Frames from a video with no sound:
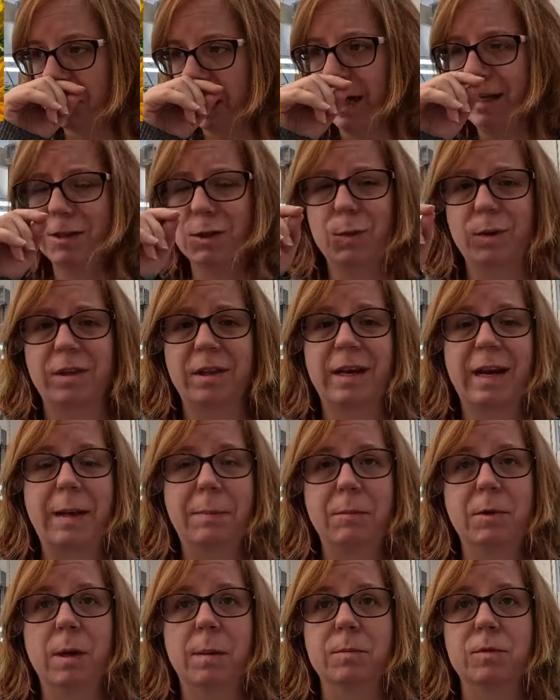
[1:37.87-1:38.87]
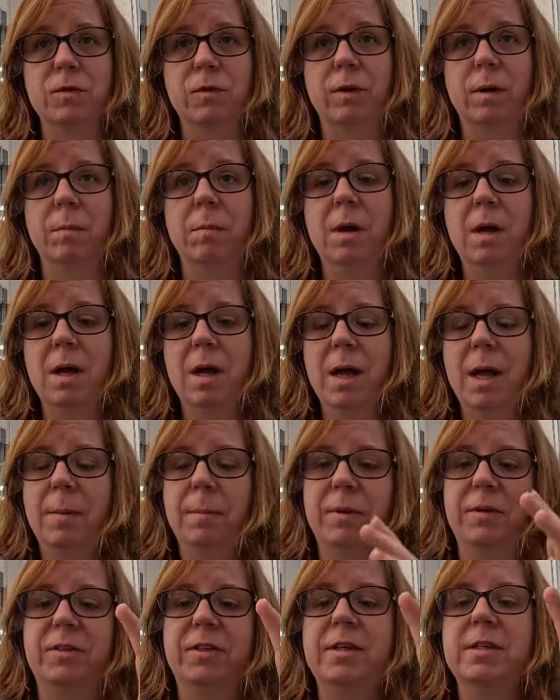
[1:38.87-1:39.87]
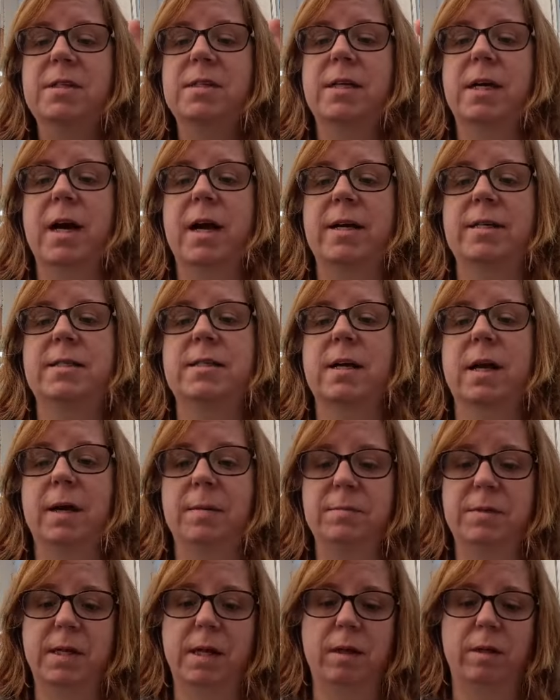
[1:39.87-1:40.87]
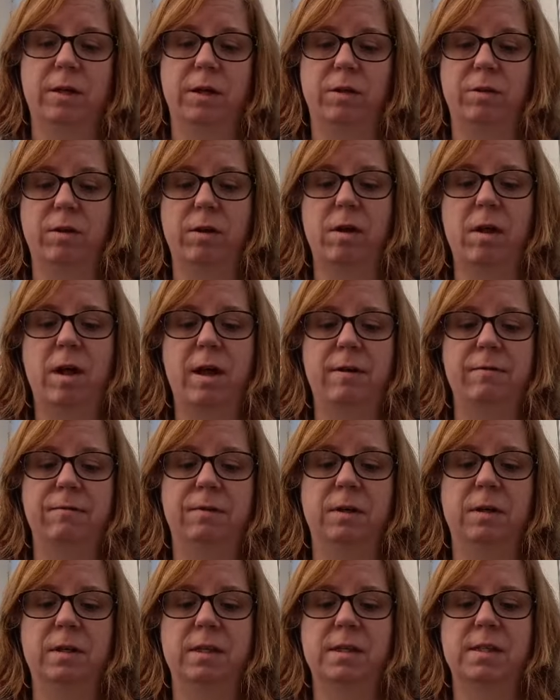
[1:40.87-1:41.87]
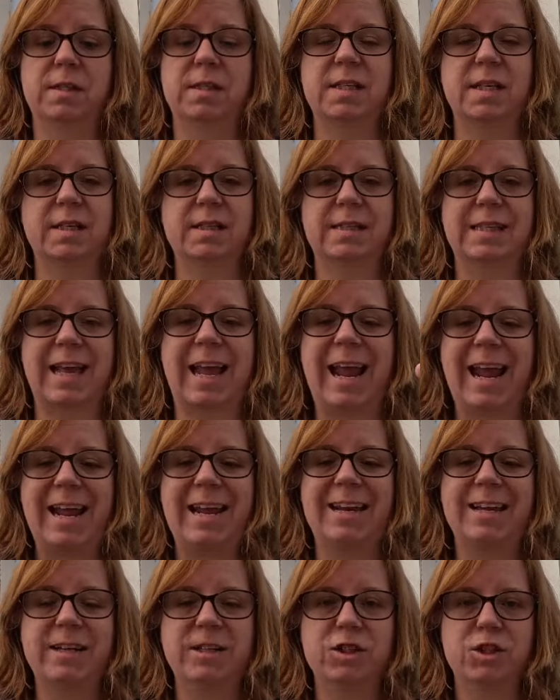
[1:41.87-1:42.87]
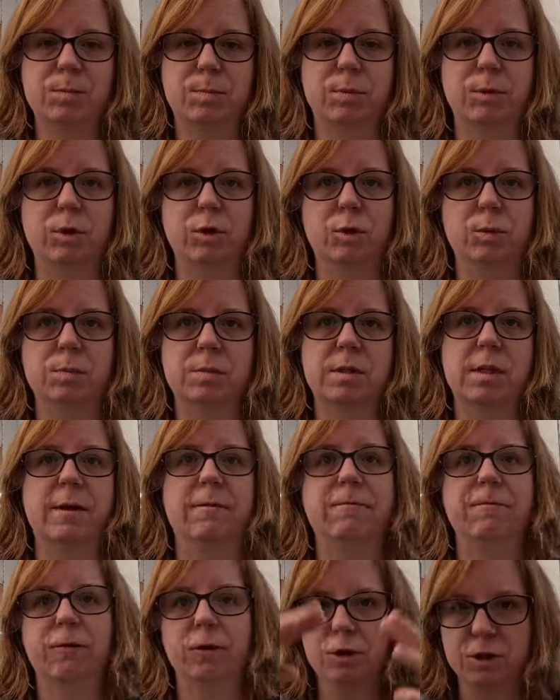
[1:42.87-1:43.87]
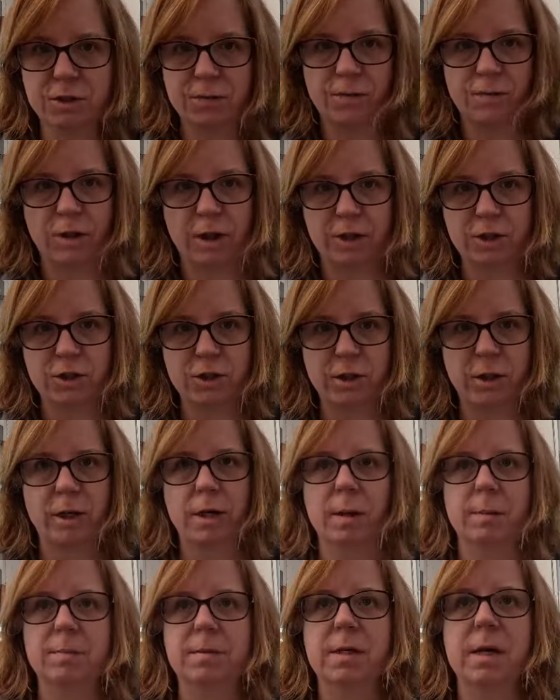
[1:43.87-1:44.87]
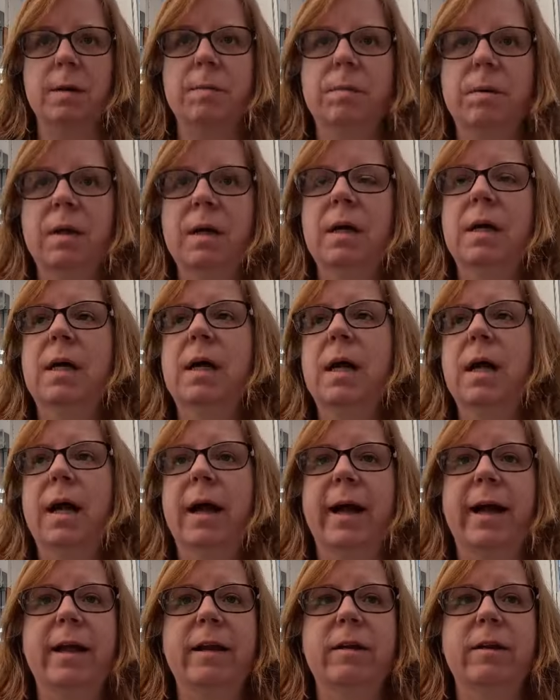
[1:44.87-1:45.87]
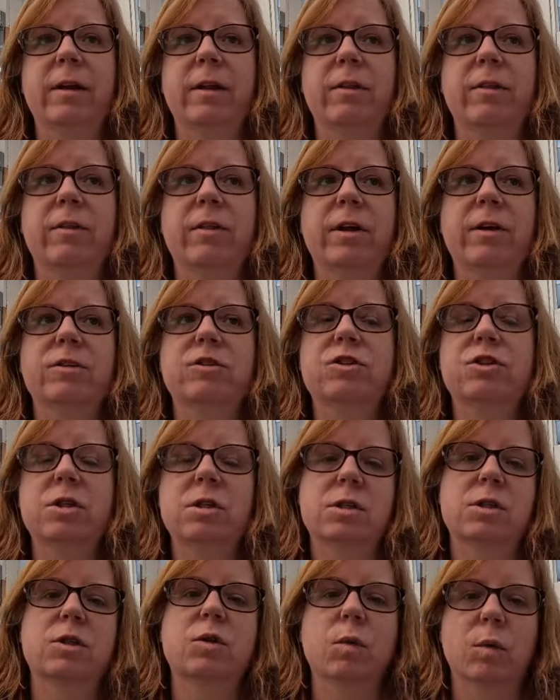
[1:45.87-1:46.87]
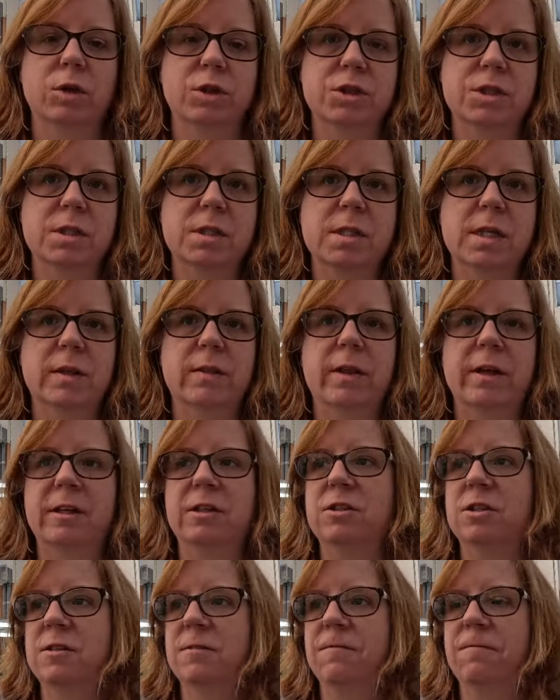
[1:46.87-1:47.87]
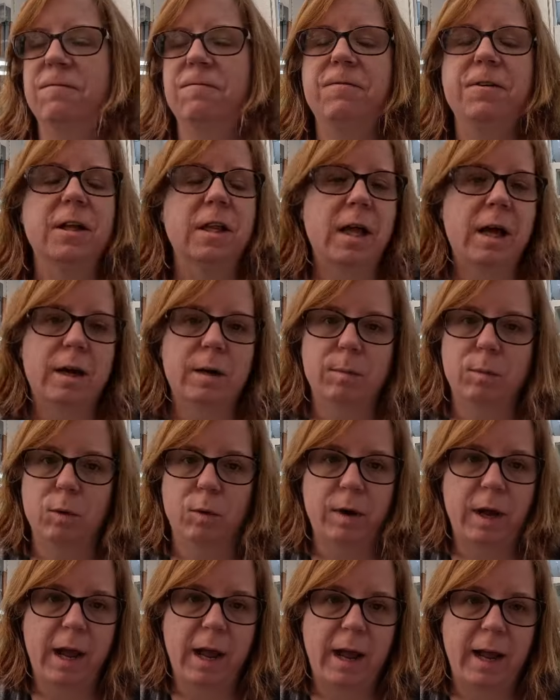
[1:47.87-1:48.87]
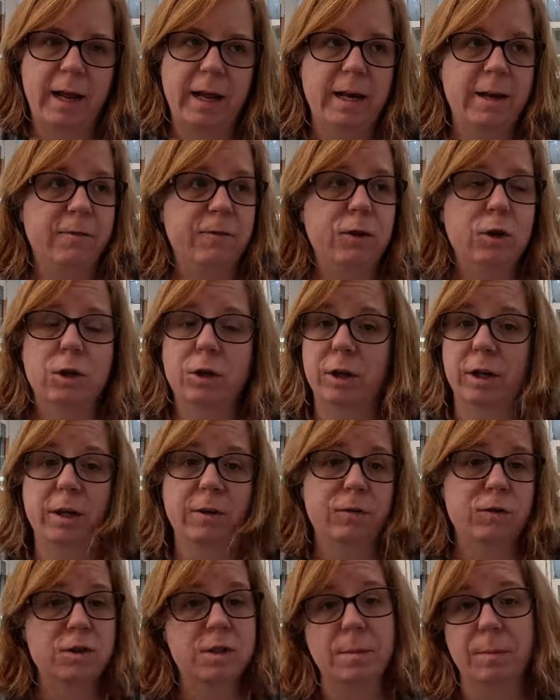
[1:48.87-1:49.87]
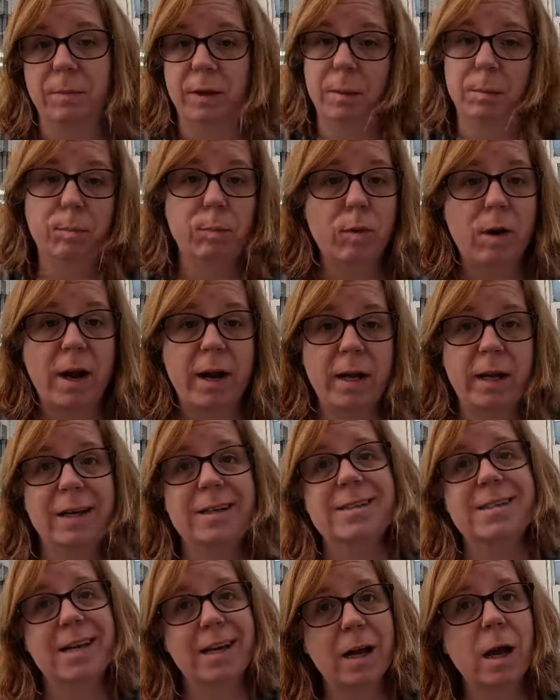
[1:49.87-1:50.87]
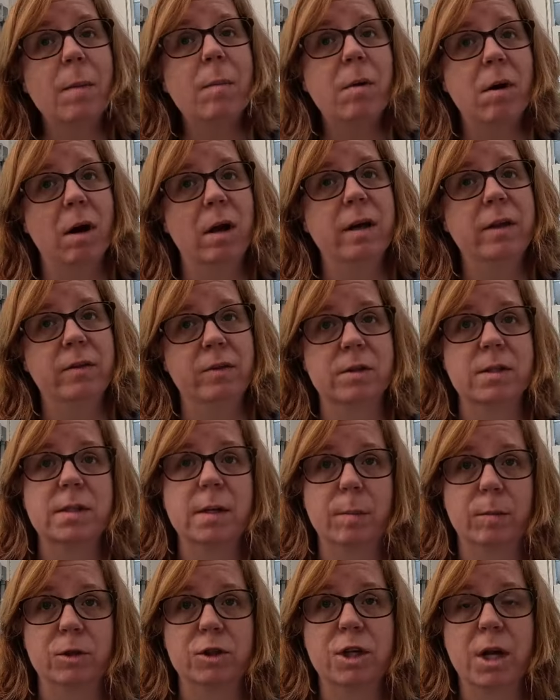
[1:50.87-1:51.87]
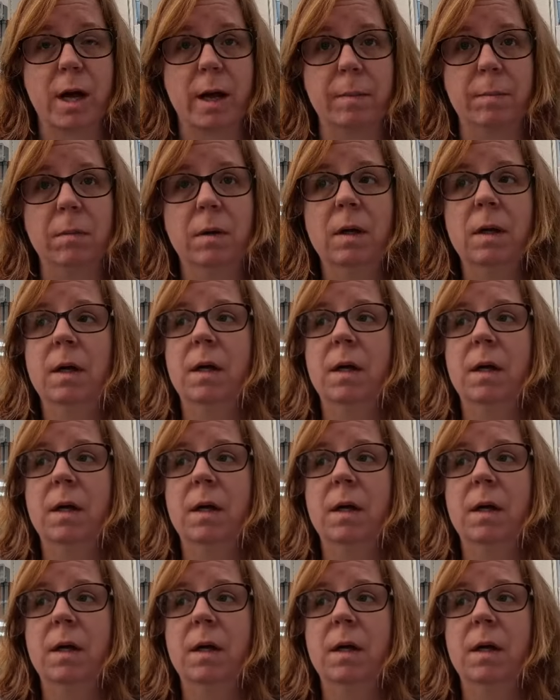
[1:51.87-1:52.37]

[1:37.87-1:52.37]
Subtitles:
That's where the name comes from. But these guys, I'm telling you, they'll have 6-8 inch blooms that first flush that comes up, and they're just gorgeous, and they just fill out a bouquet. And if you're looking for something bright, because they come on in the summertime,